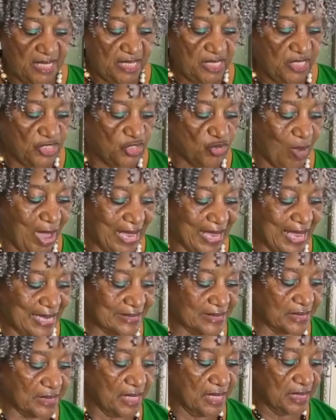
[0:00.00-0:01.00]
So I
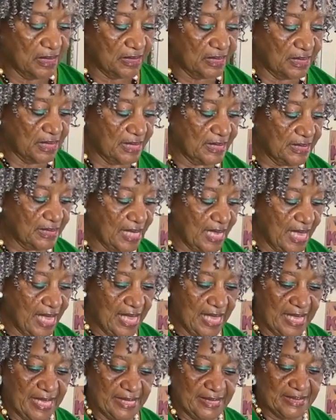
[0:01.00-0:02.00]
got uh, six
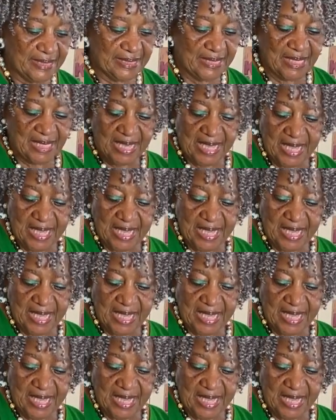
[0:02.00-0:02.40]
eggs